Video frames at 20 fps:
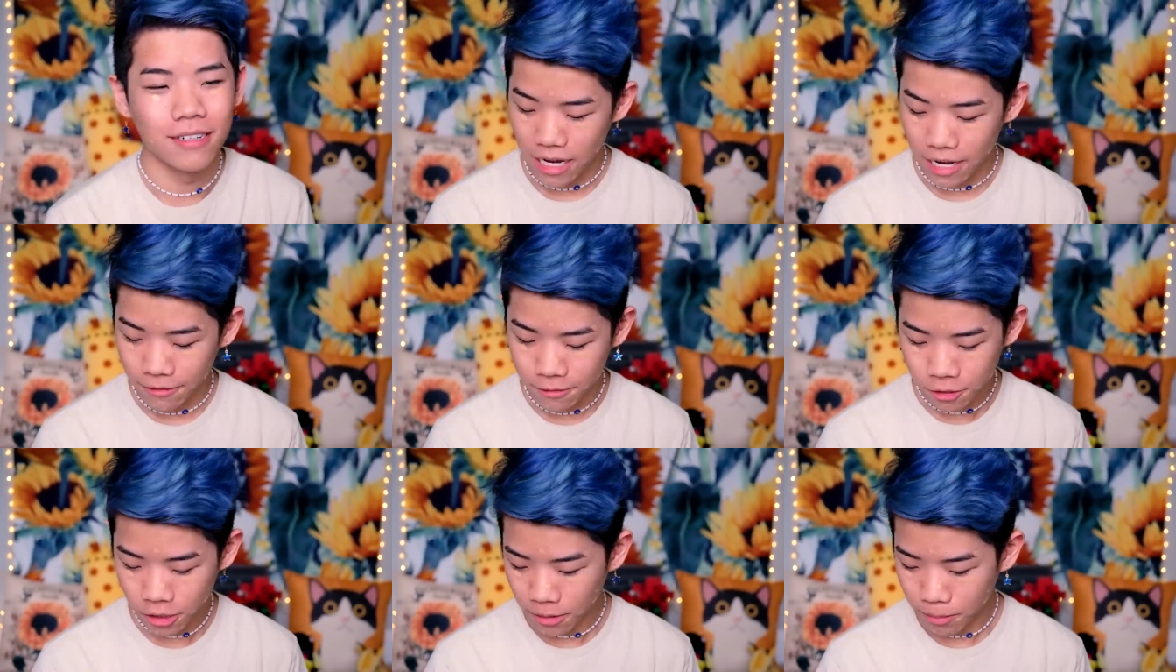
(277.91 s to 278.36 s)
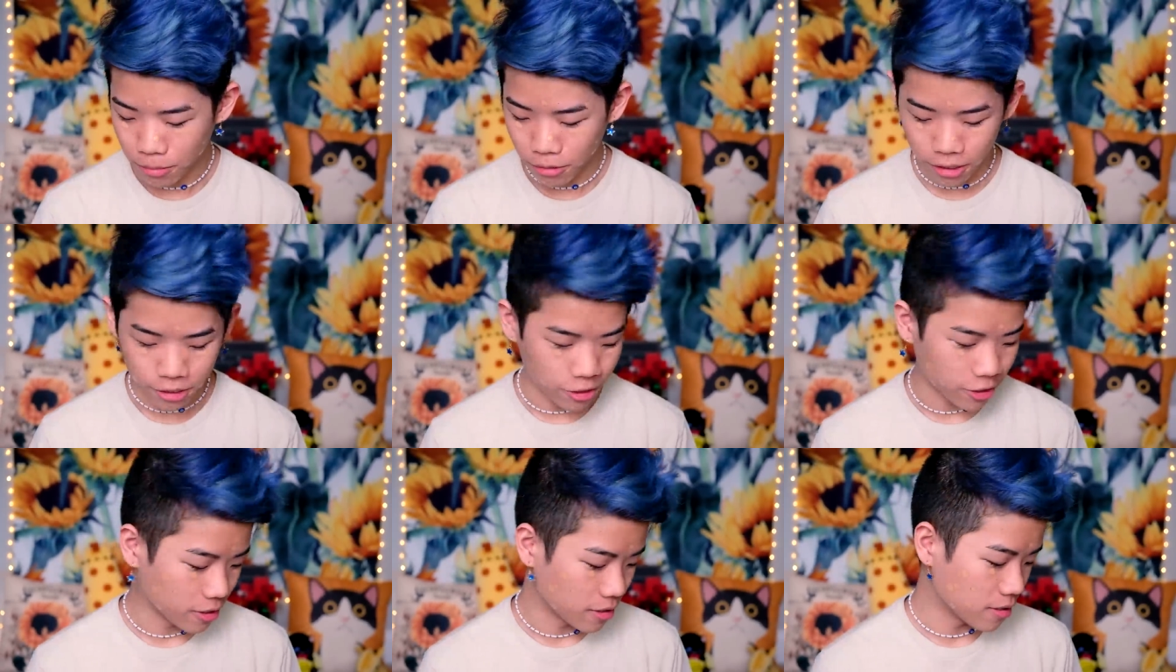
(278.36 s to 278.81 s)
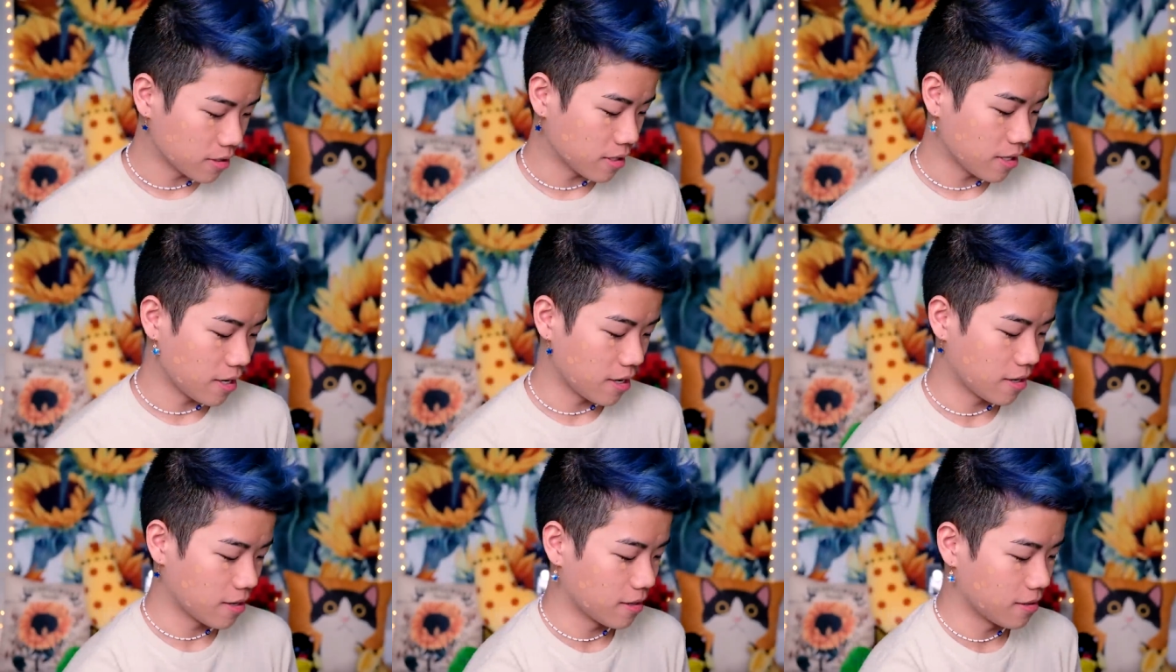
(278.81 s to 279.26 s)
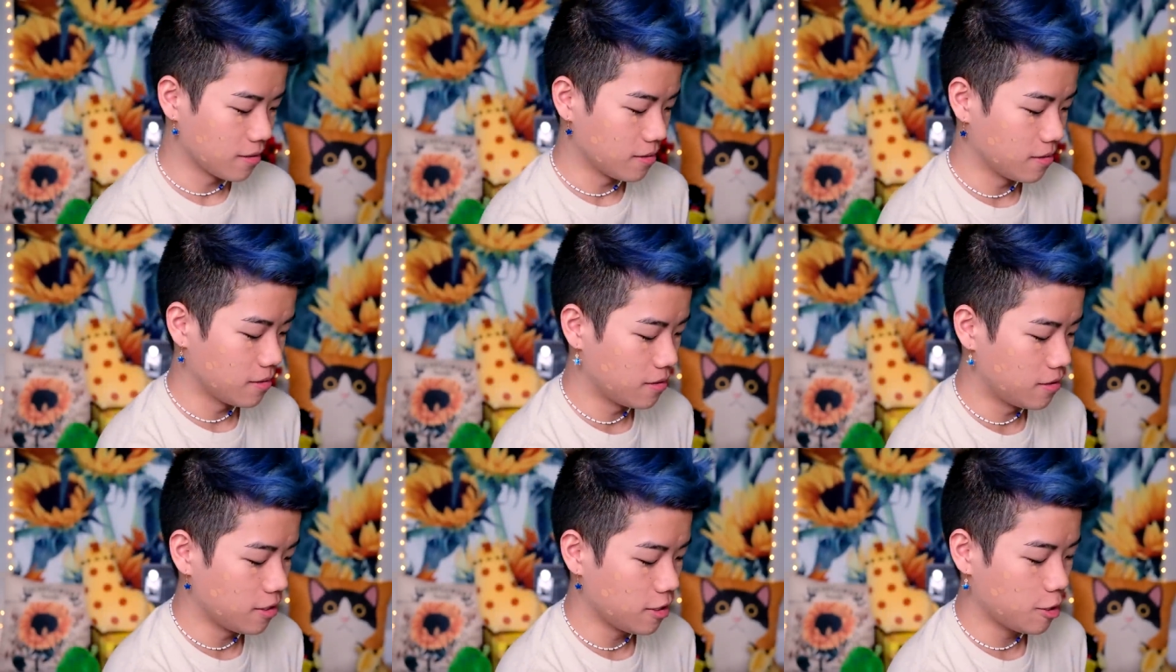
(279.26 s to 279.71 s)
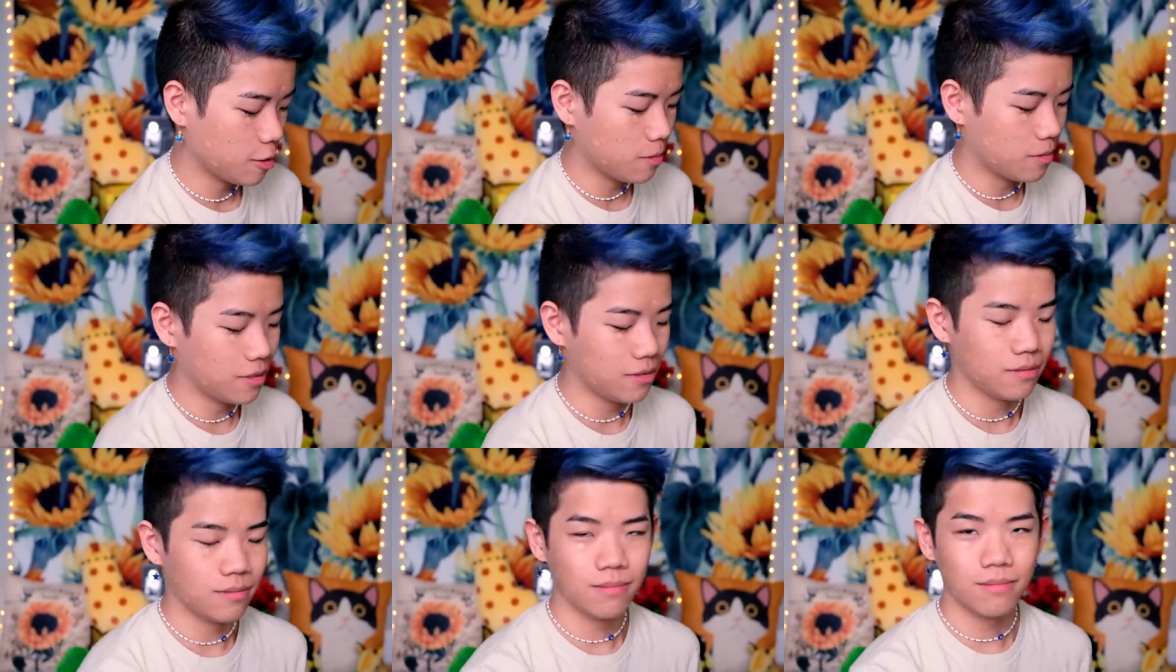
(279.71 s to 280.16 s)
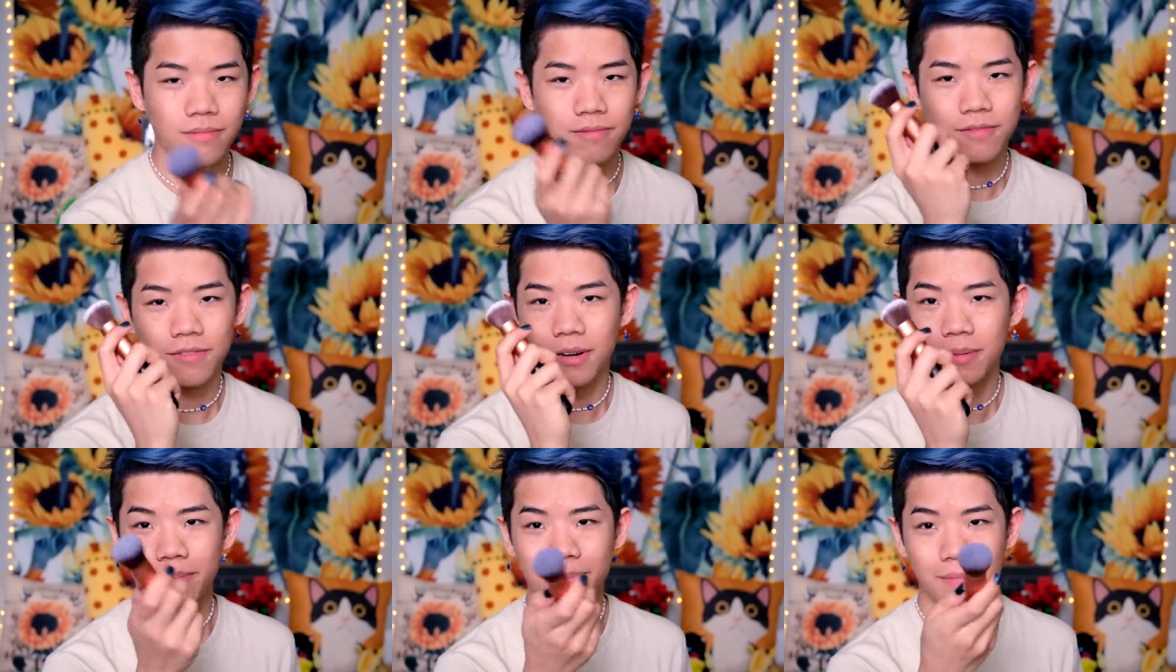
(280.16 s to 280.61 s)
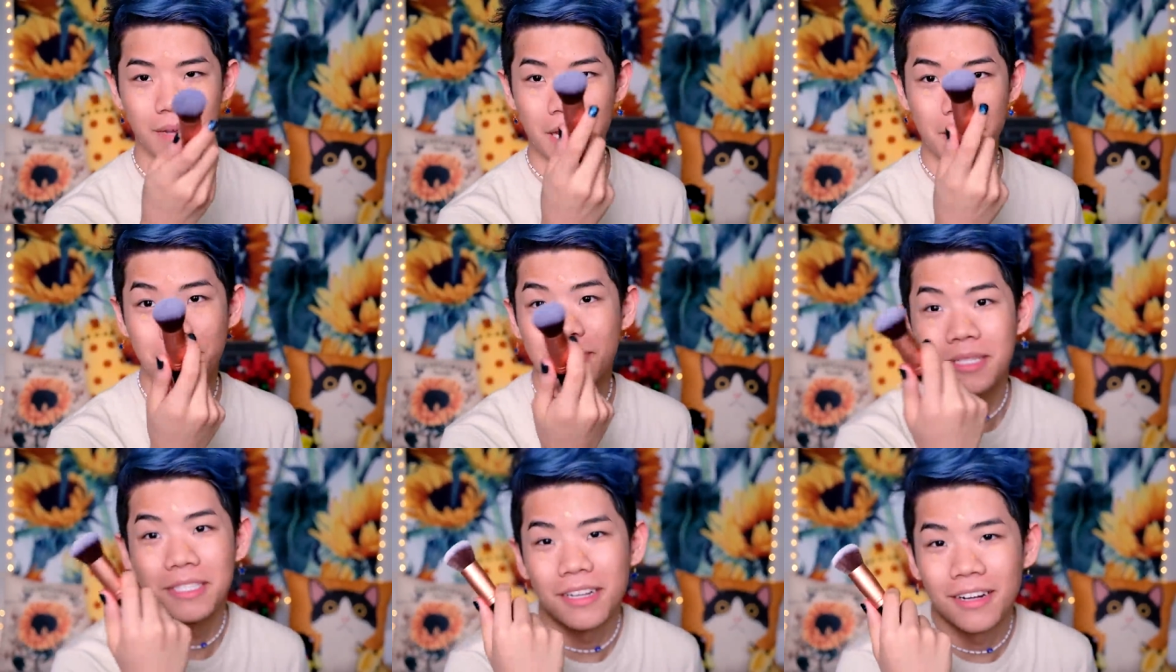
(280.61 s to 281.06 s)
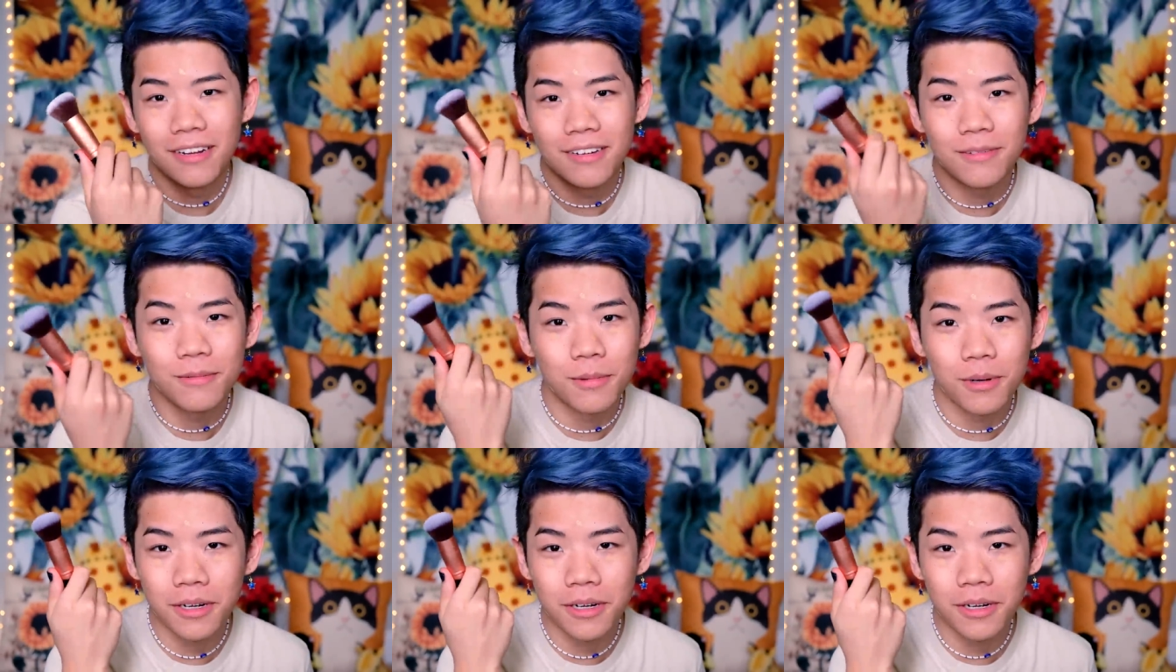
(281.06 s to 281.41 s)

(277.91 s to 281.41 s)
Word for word: I've tried brushes and this one from Amazon